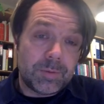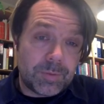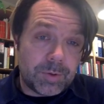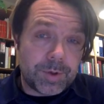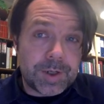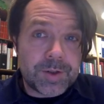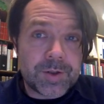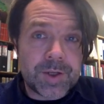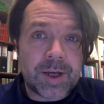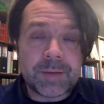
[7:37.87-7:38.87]
preparation
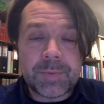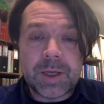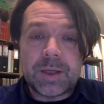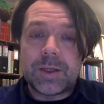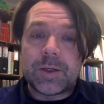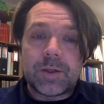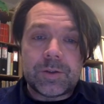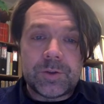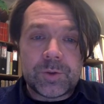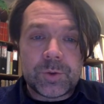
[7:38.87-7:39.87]
time,
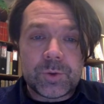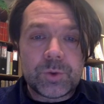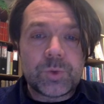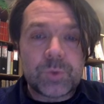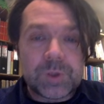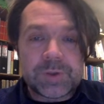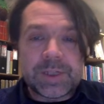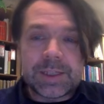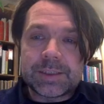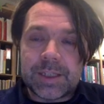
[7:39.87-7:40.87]
you will
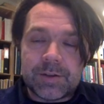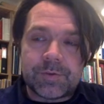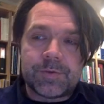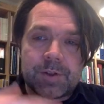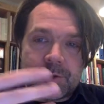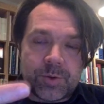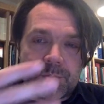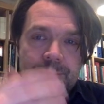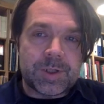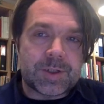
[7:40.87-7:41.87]
then give a
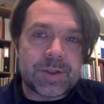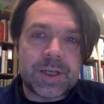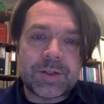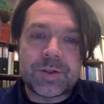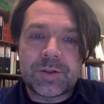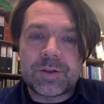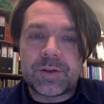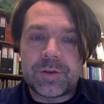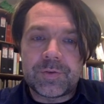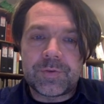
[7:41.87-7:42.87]
short presentation
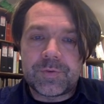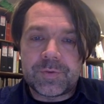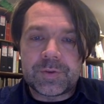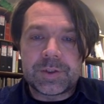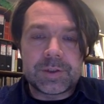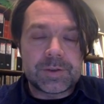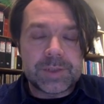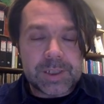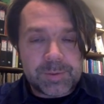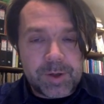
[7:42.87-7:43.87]
of
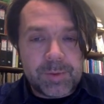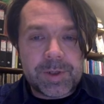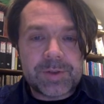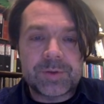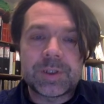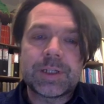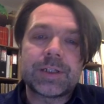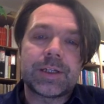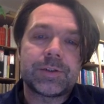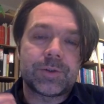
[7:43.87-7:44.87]
the experiments you did
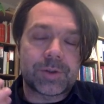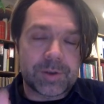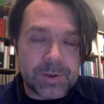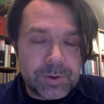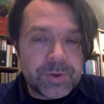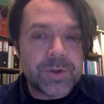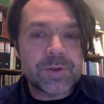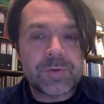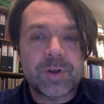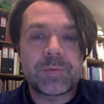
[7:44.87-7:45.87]
and your
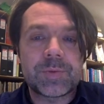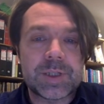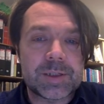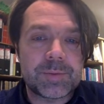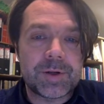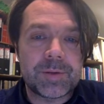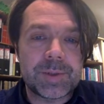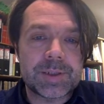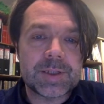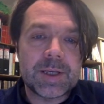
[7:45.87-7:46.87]
conclusions from the
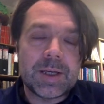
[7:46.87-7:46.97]
experiments.